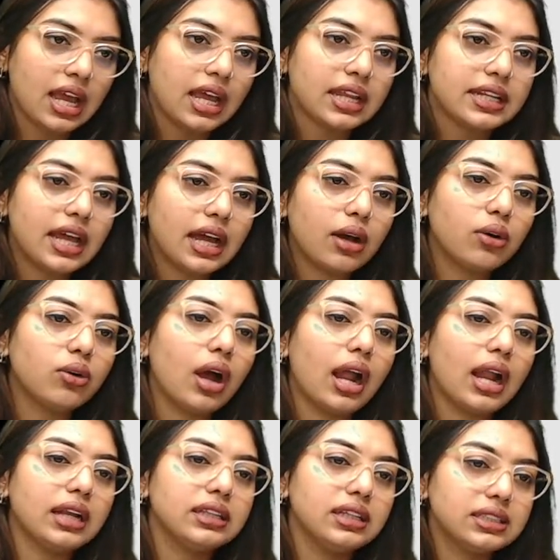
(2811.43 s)
Now,
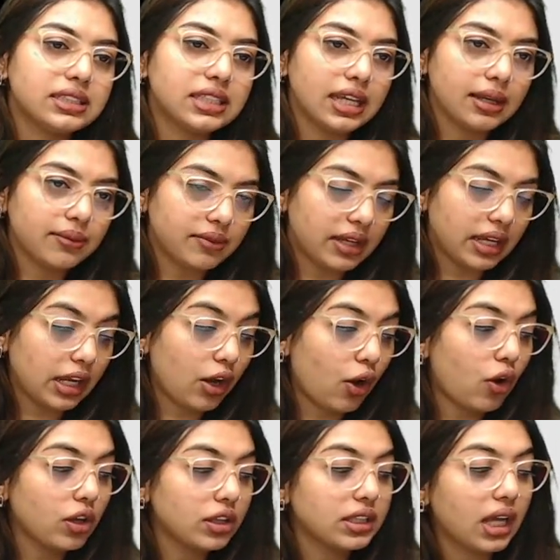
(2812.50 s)
at the same way,
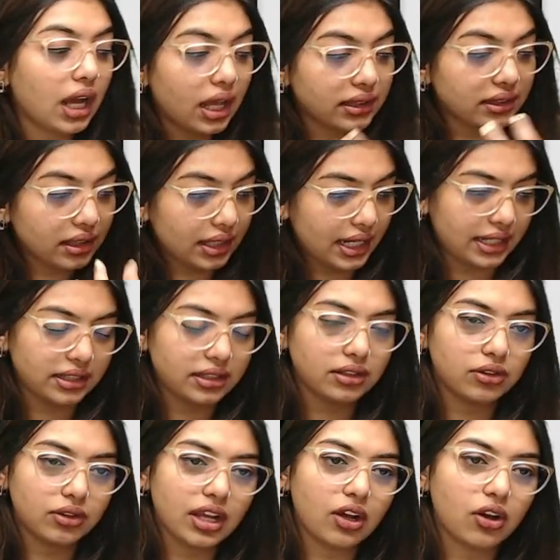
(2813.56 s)
on the other end,
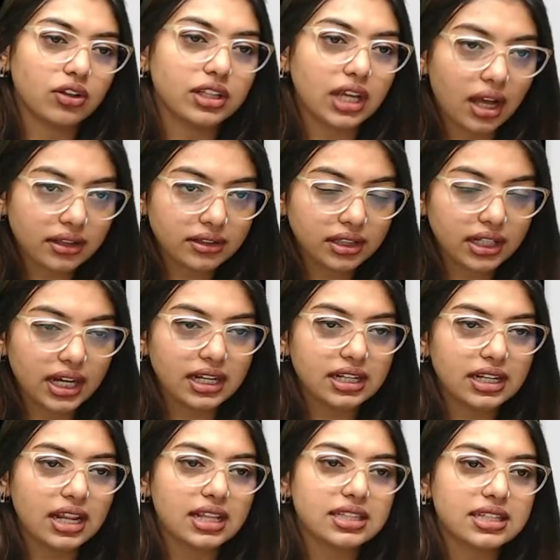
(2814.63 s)
okay, on the other end,
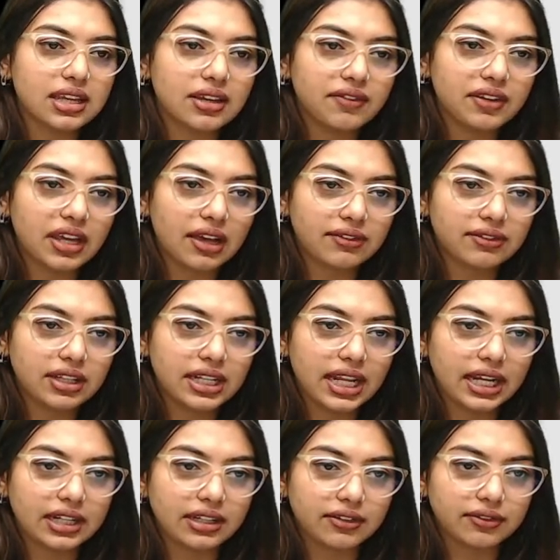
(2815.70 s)
let's say we have the
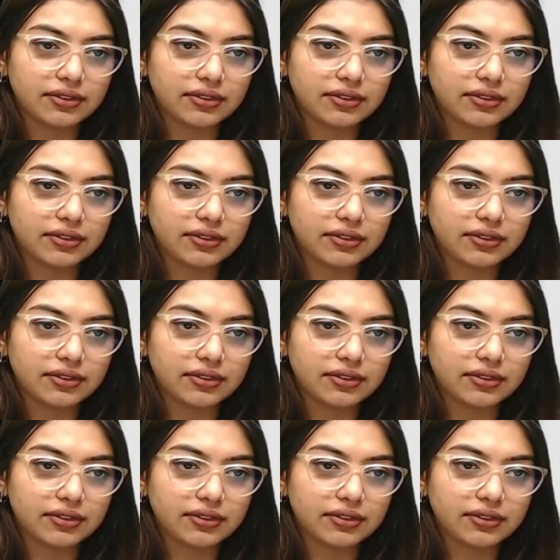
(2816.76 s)
negative.